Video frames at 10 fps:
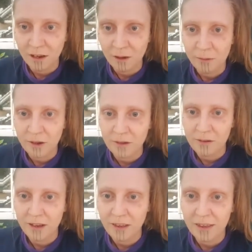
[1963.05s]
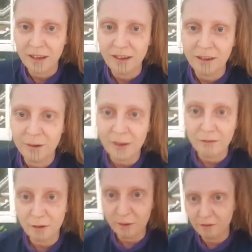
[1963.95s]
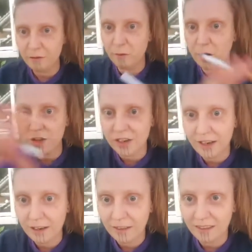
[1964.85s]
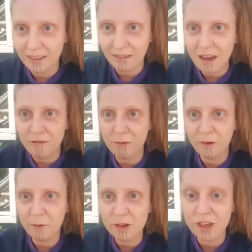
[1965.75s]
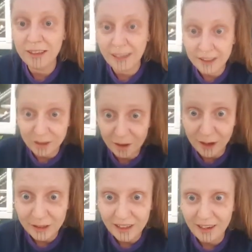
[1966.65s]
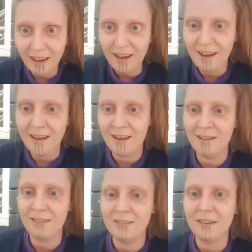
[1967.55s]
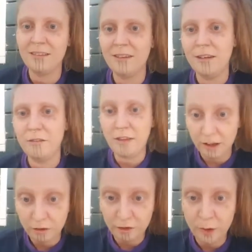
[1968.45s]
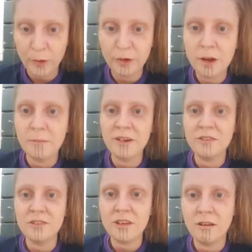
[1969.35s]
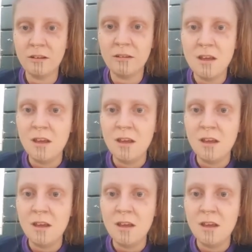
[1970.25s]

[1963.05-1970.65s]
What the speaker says: Well, thank you everyone for watching, and everyone watching later on, and thank you for all your comments and